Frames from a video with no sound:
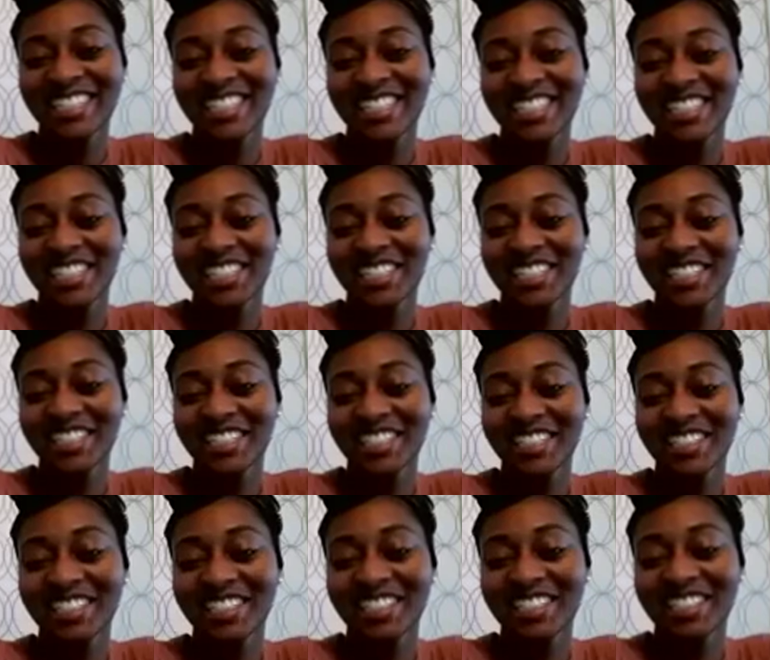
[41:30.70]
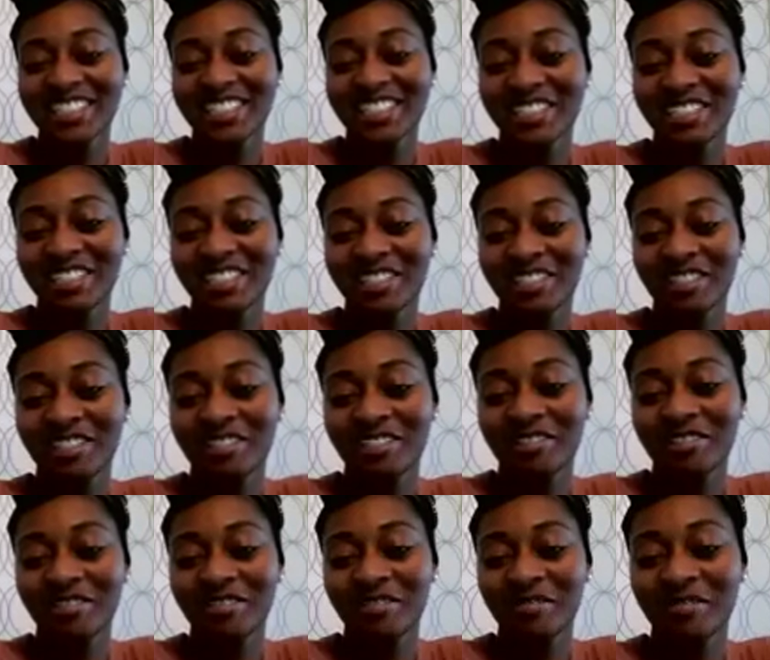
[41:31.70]

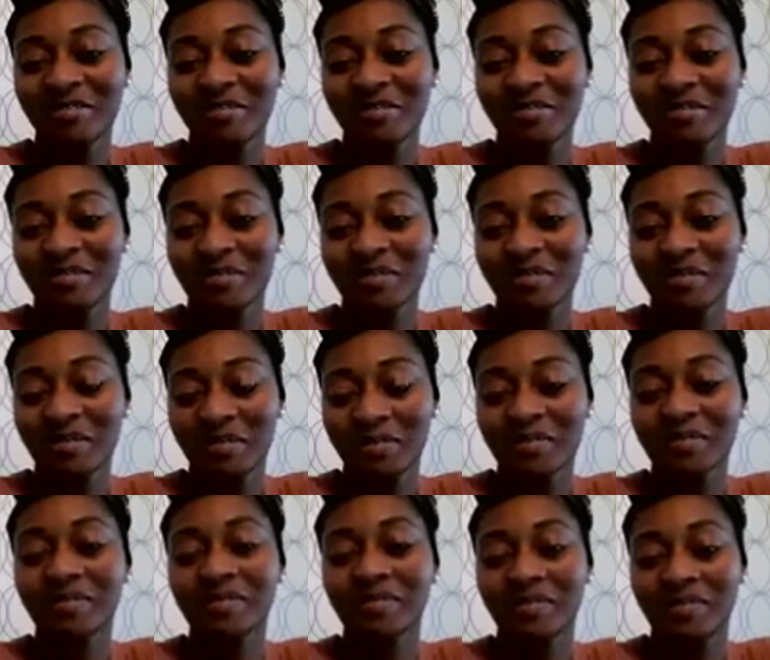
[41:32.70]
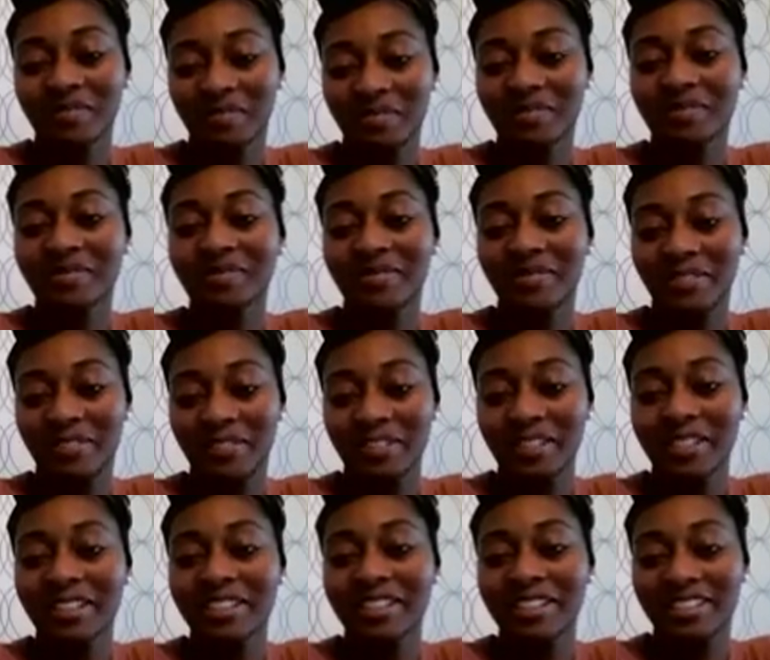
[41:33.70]

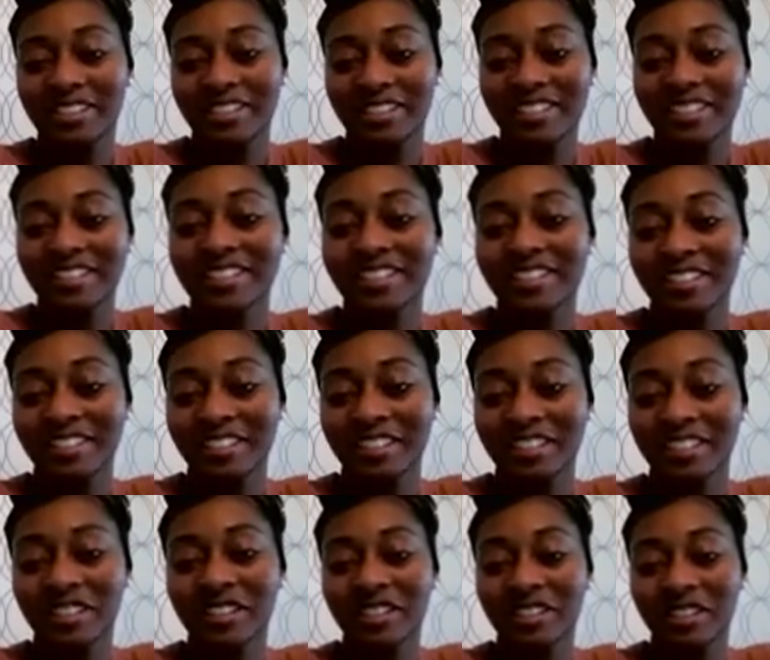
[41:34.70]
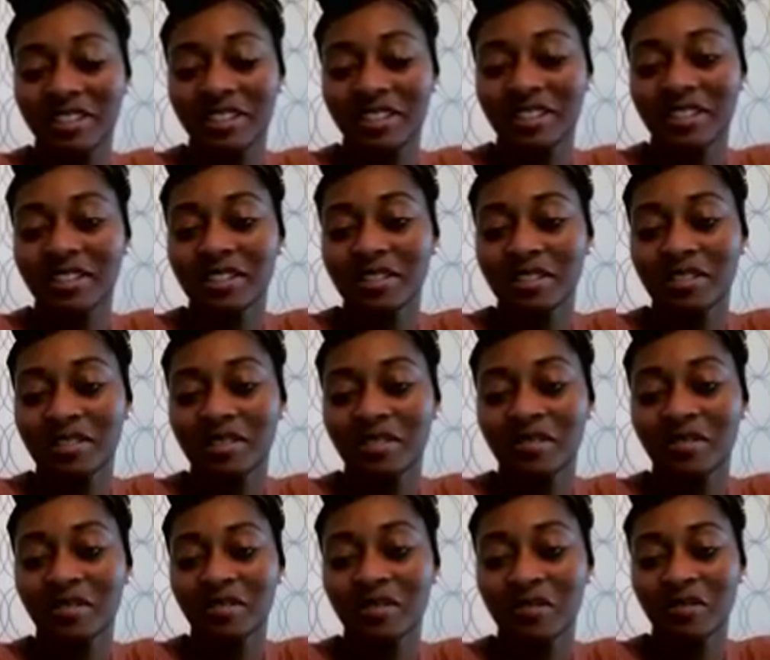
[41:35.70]

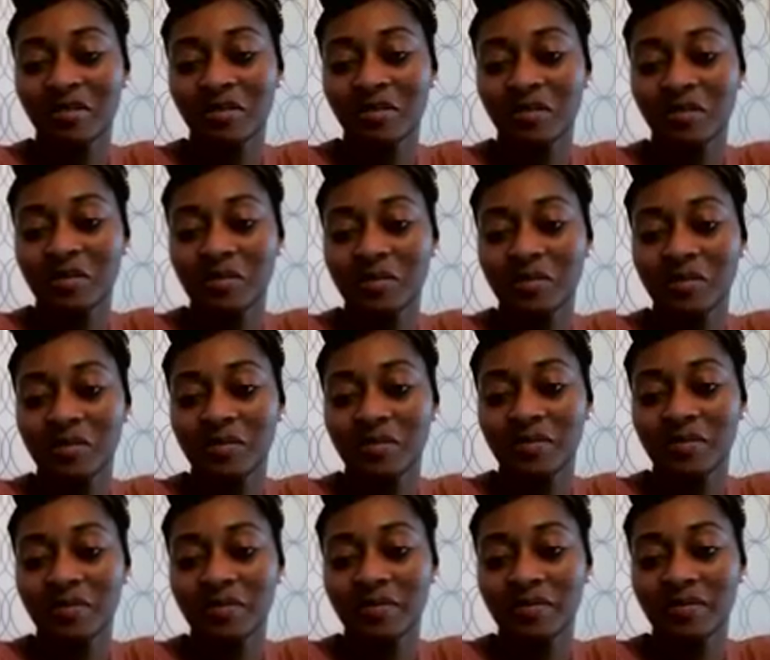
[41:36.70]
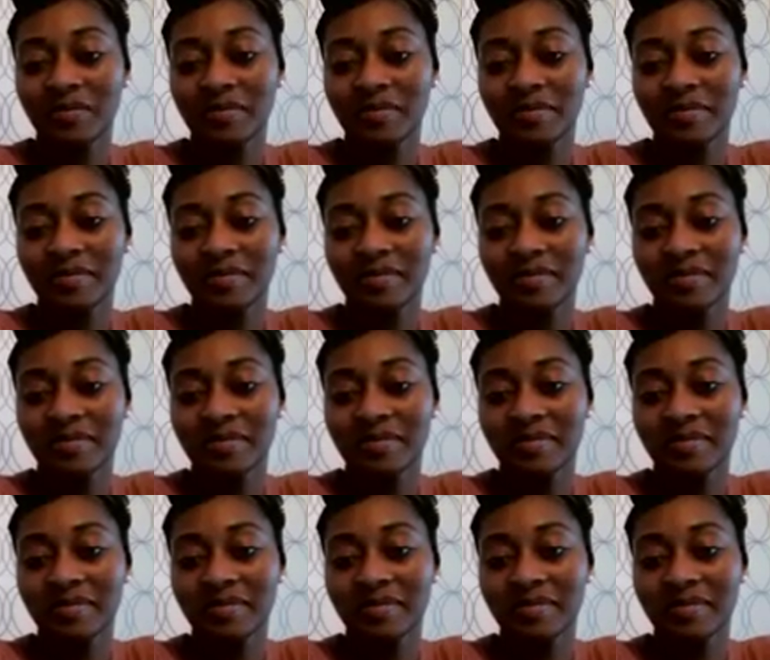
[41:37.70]
No words are spoken by the person on screen.